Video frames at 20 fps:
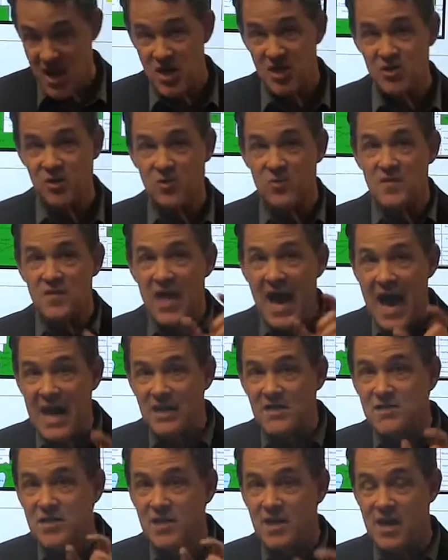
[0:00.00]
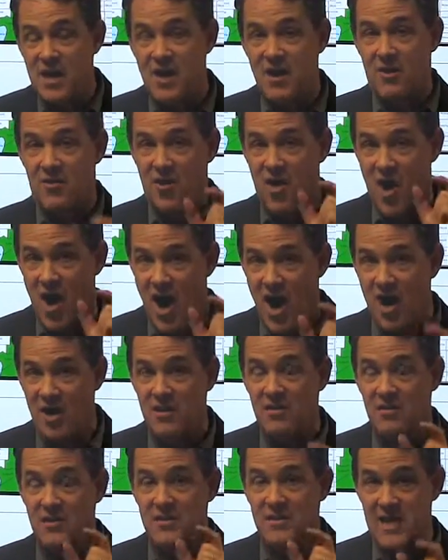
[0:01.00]
So that is going to air
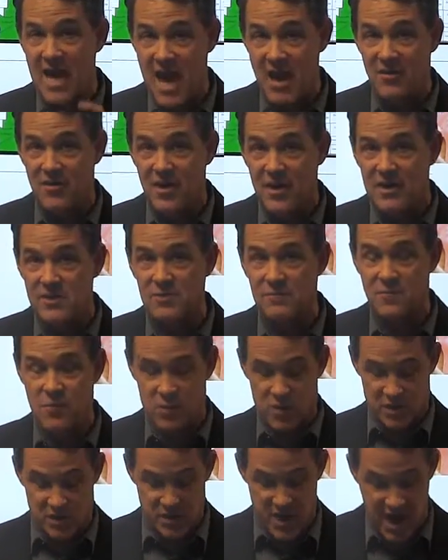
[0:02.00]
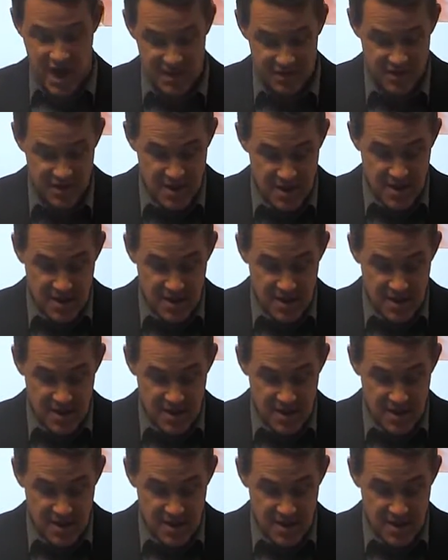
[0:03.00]
on Saturdays at 4 o'clock.